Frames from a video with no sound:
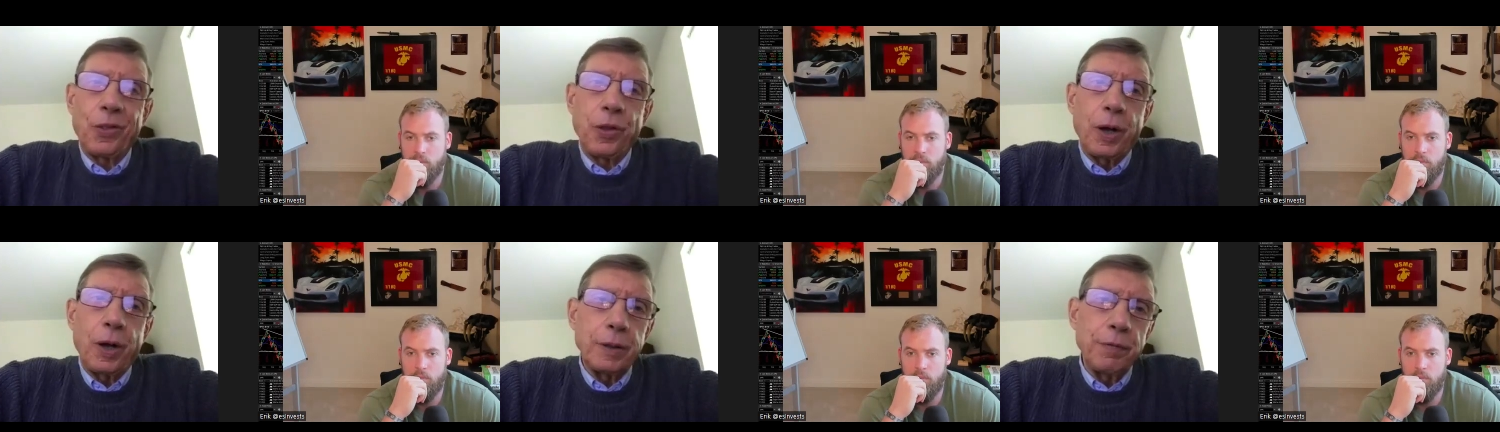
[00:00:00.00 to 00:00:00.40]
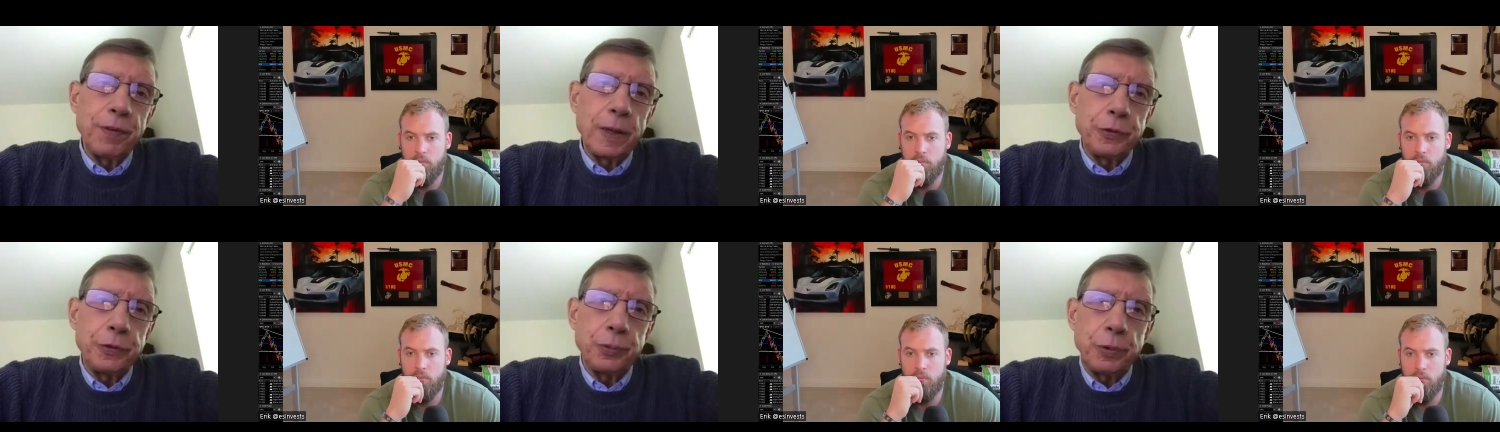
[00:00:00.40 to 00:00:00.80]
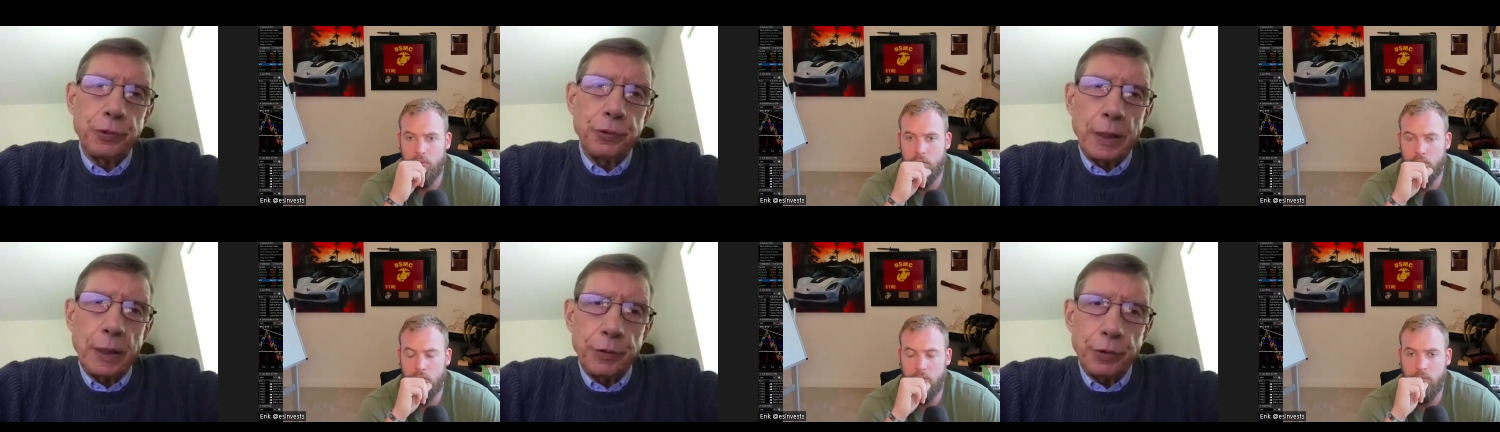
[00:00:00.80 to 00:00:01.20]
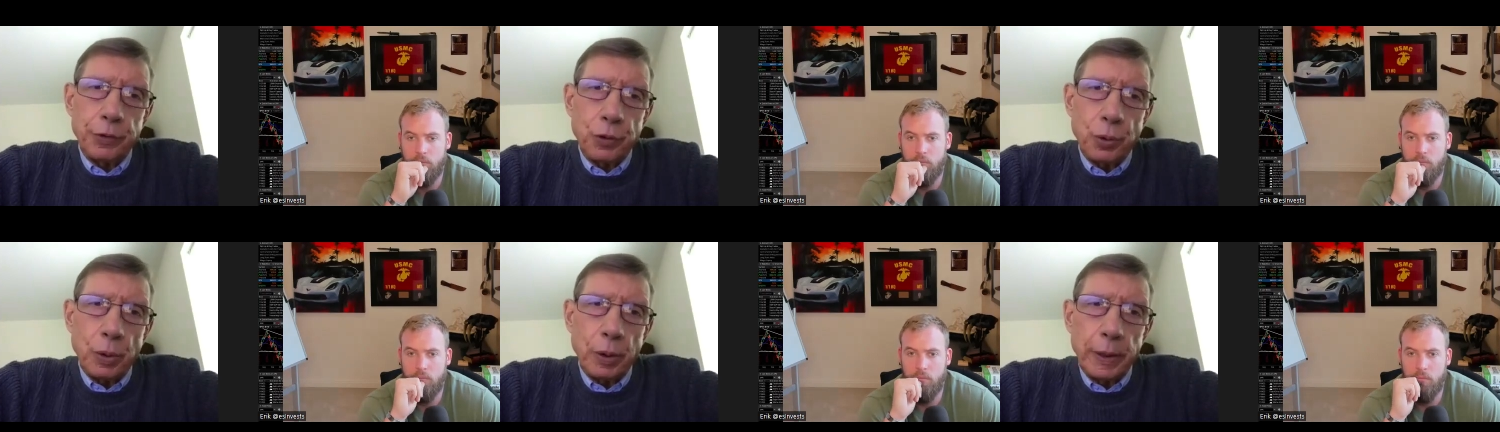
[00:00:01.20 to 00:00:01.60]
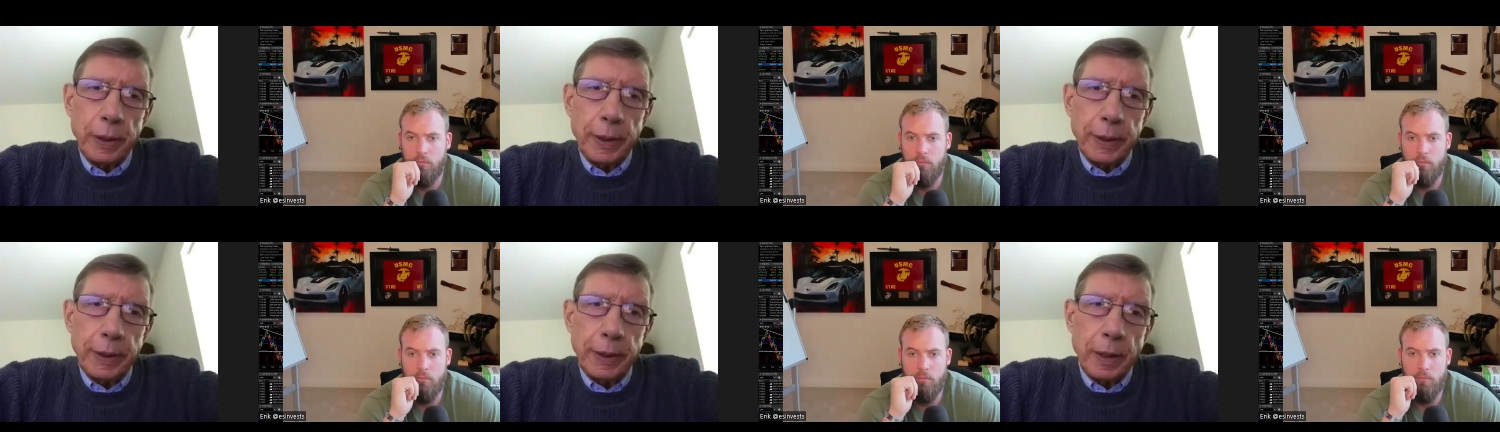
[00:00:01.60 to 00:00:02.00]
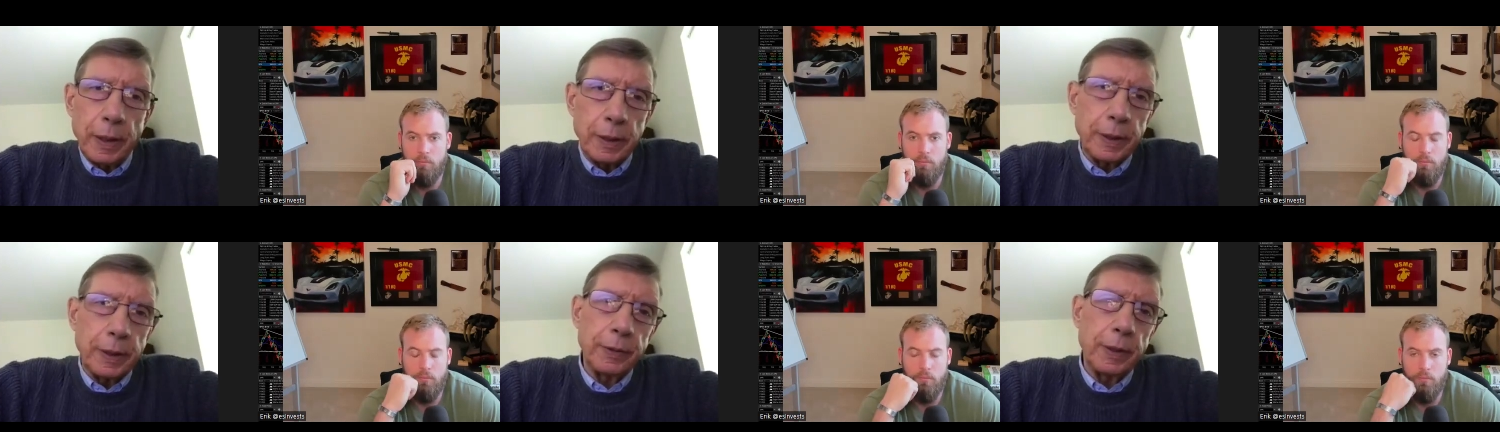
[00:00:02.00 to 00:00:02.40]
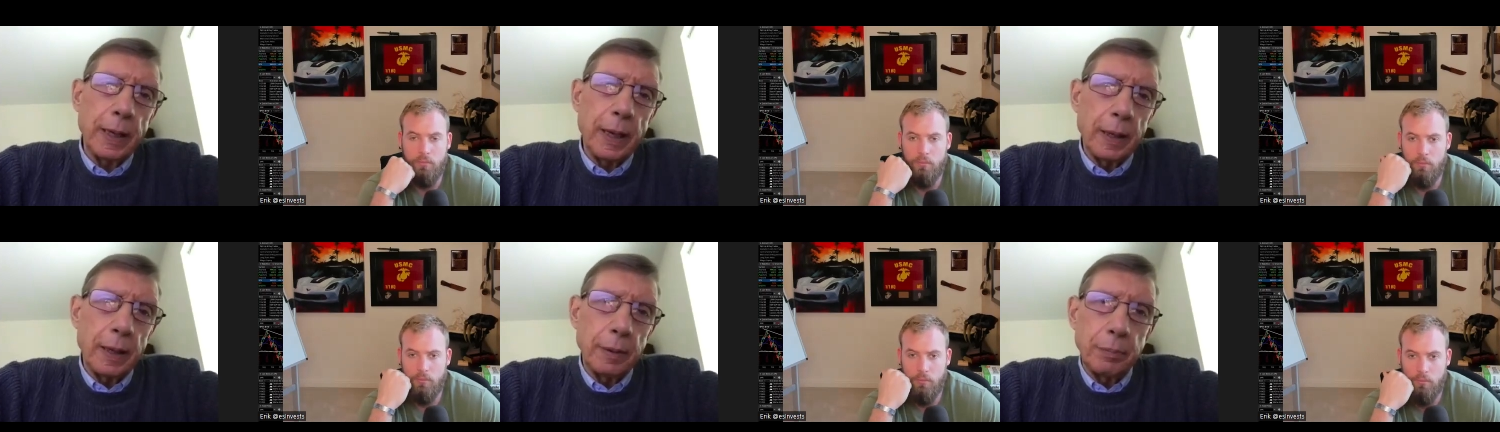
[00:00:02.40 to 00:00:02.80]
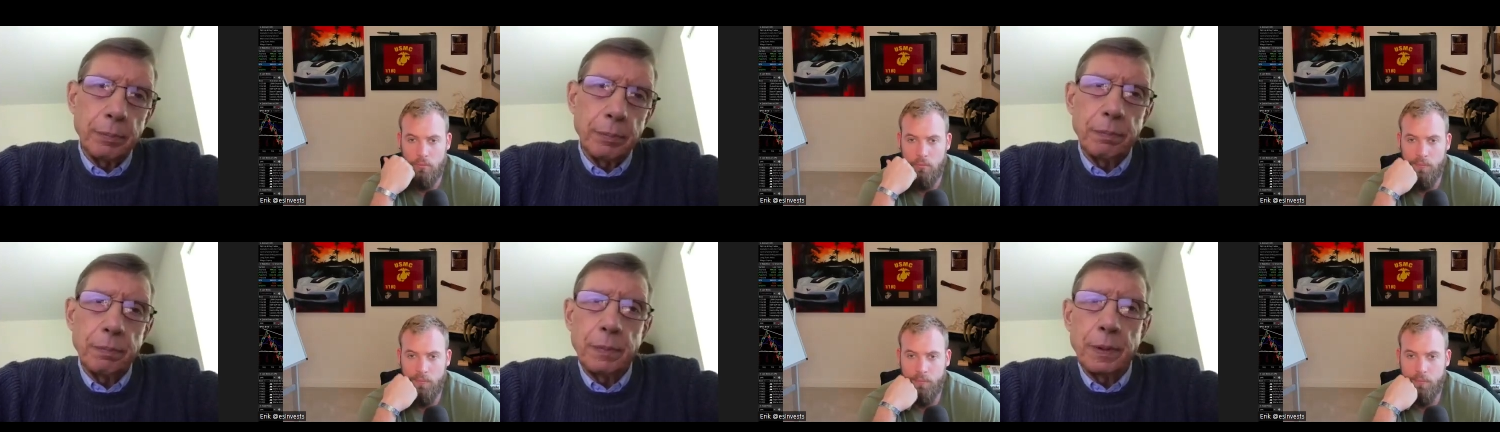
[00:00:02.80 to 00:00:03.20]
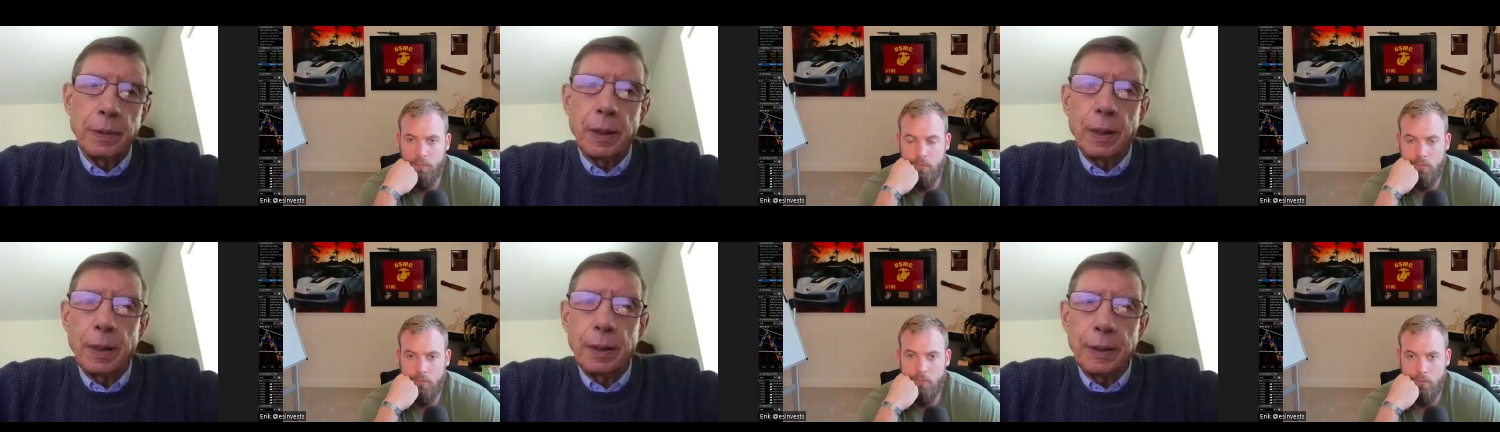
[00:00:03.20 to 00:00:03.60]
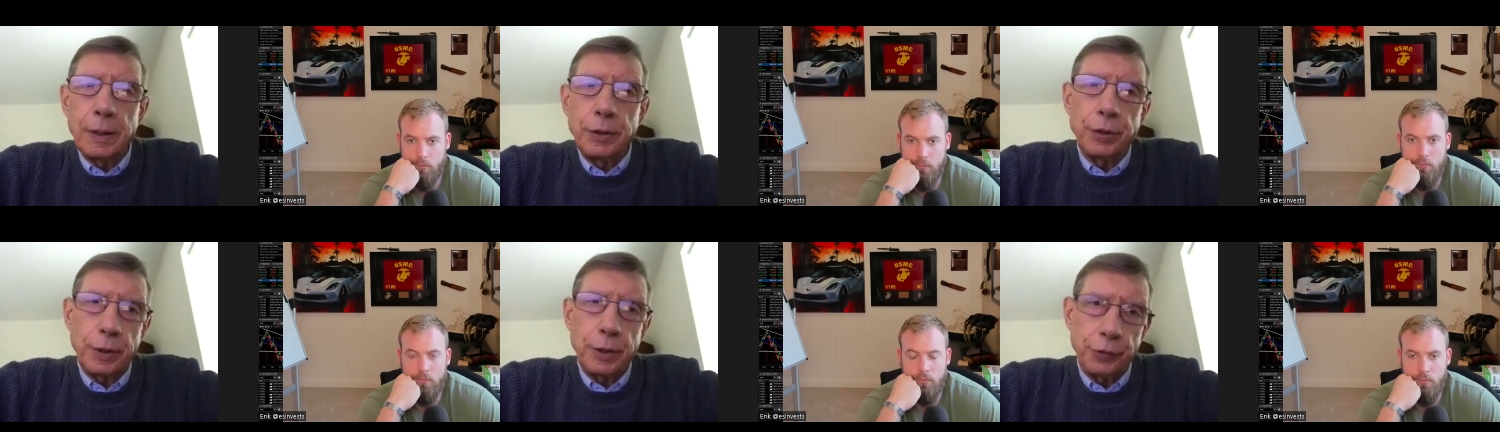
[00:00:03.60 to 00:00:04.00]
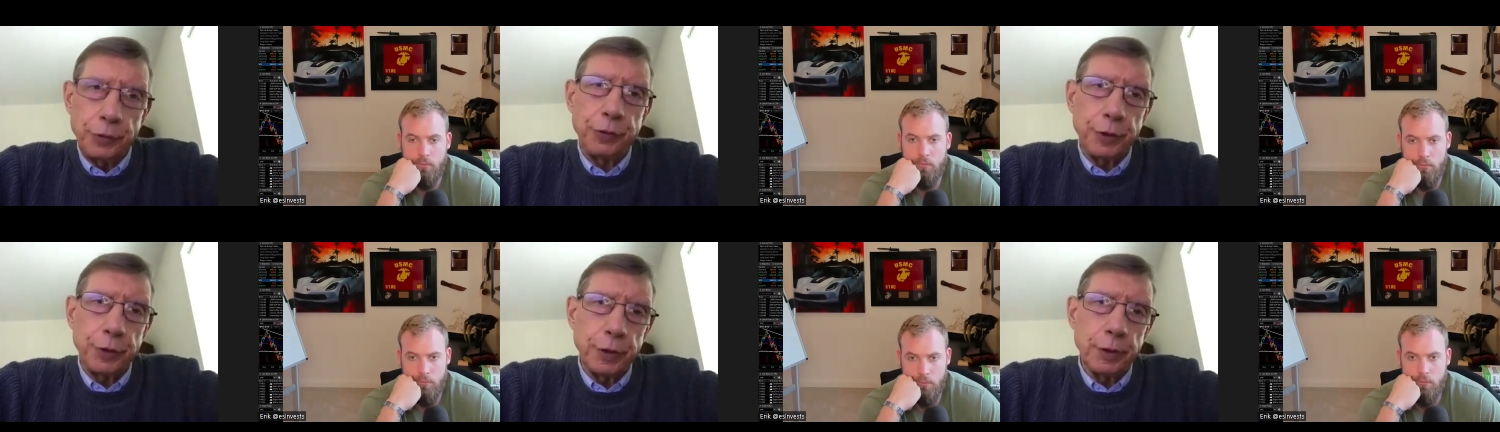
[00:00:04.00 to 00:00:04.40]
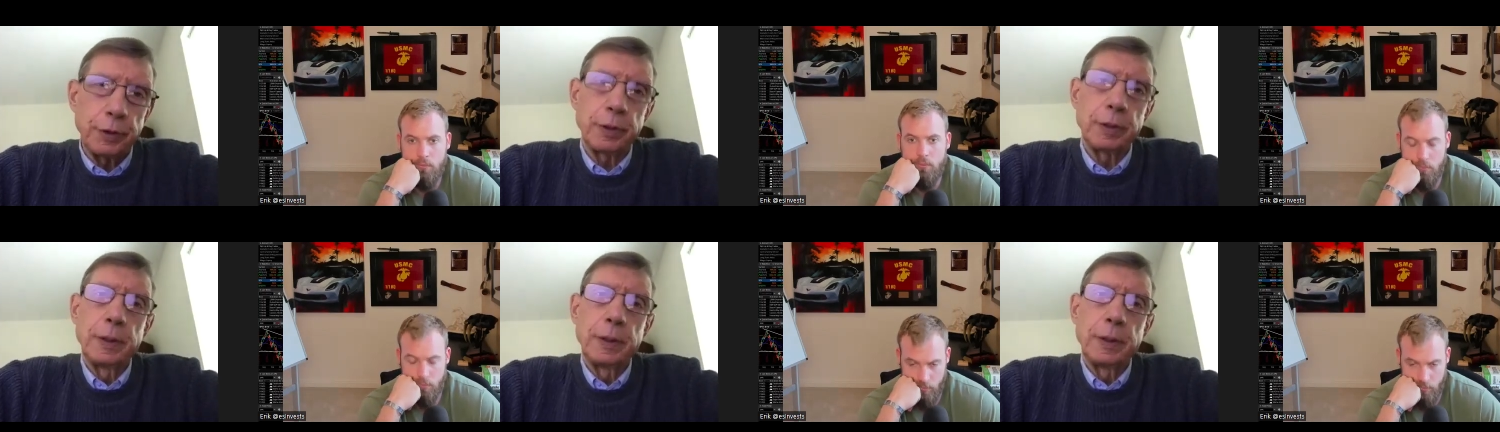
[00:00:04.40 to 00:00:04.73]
Speaker 1: thought inflation was transitory, and he argued that uh, into this year,